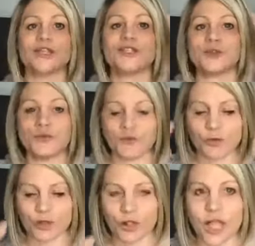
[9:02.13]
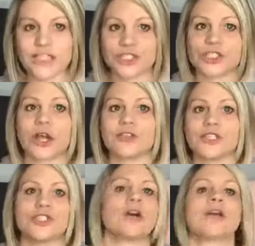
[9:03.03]
to flush
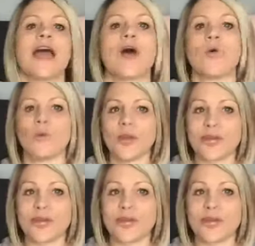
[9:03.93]
the junk out.